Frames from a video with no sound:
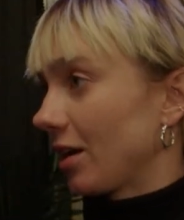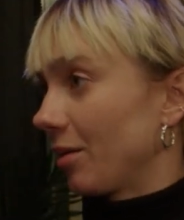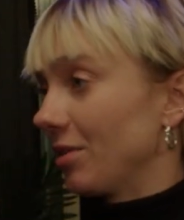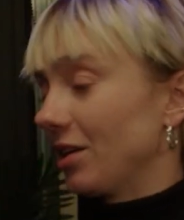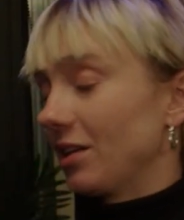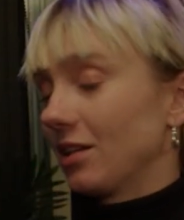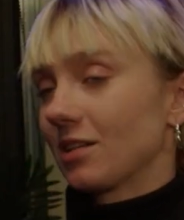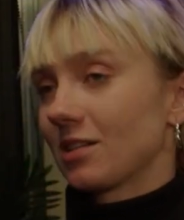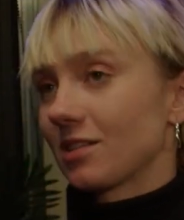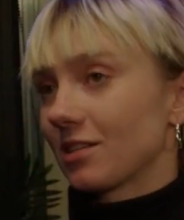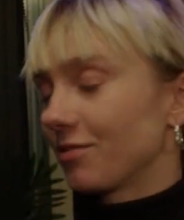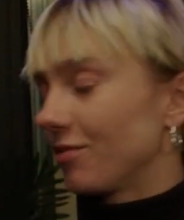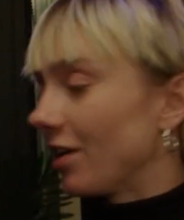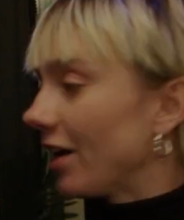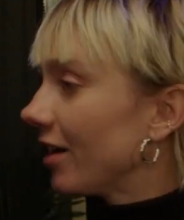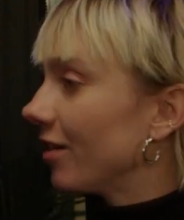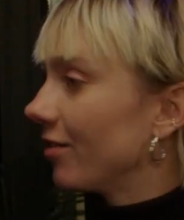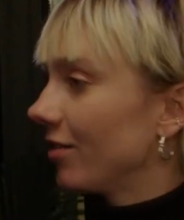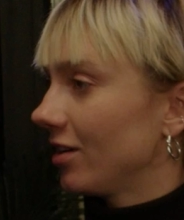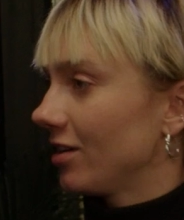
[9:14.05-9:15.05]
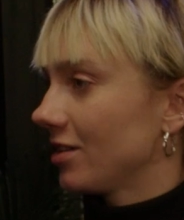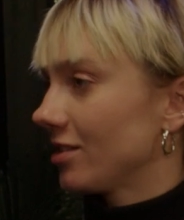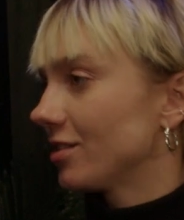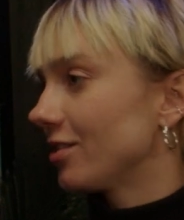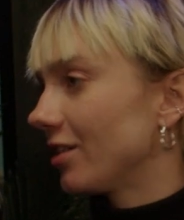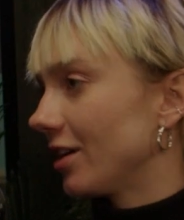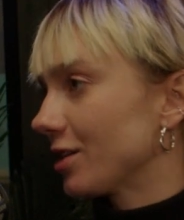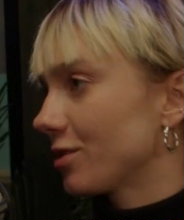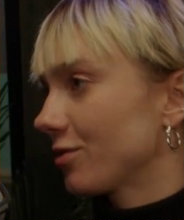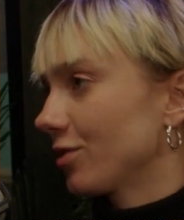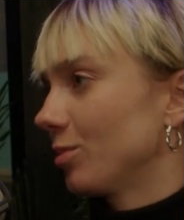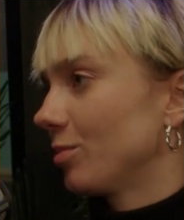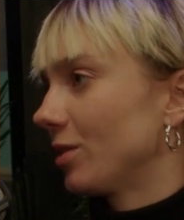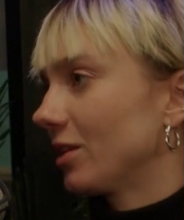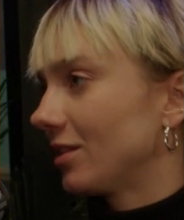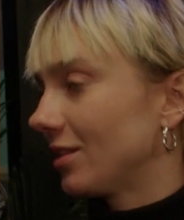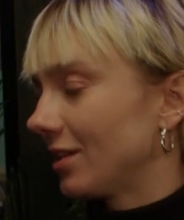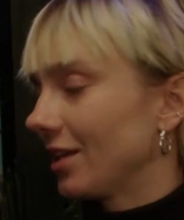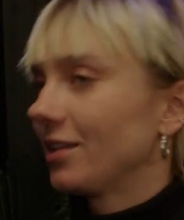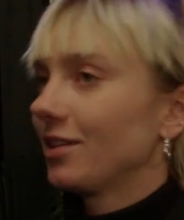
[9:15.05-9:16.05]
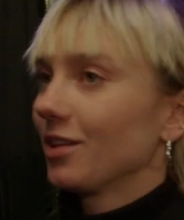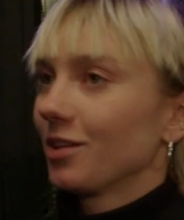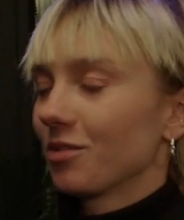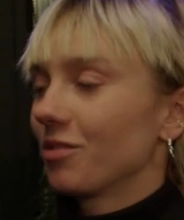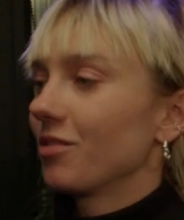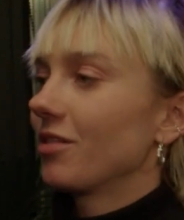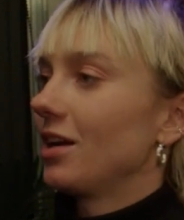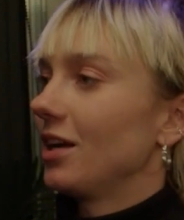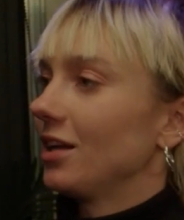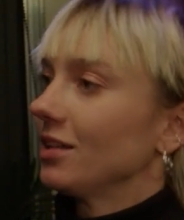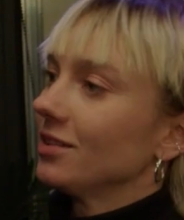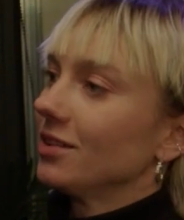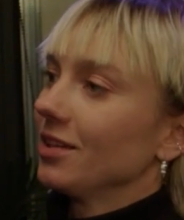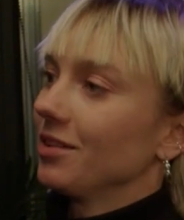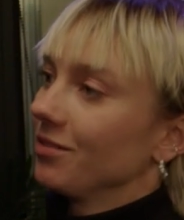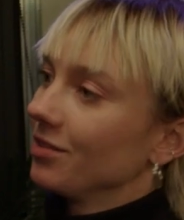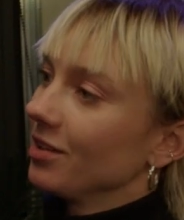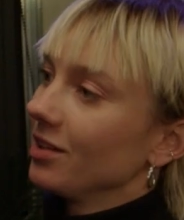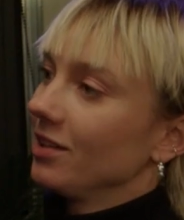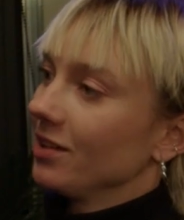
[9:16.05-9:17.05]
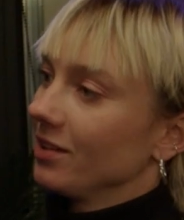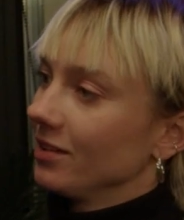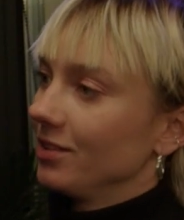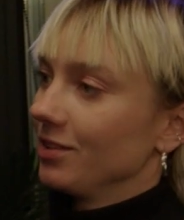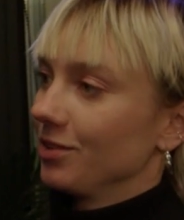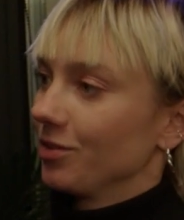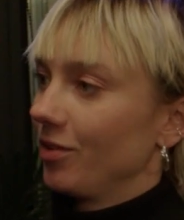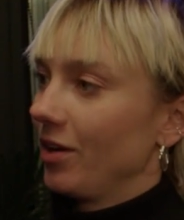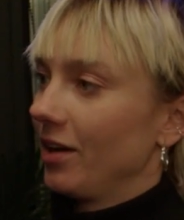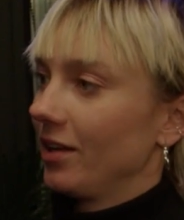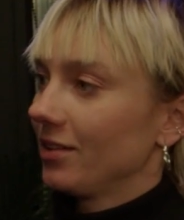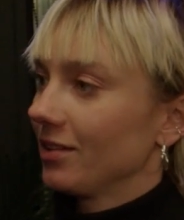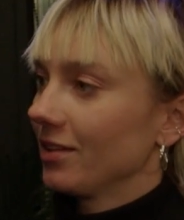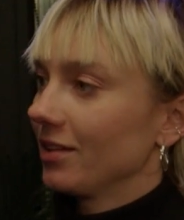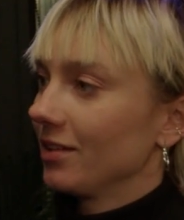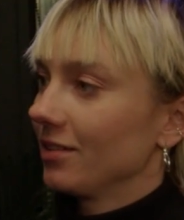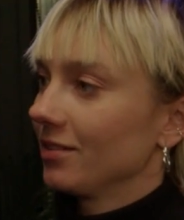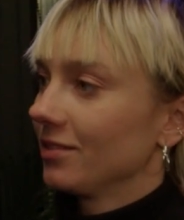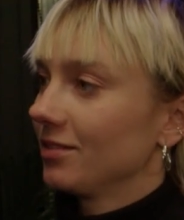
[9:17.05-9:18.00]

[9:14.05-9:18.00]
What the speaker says: I mean, it's very, very stressful, but they did great. They really did great, yeah.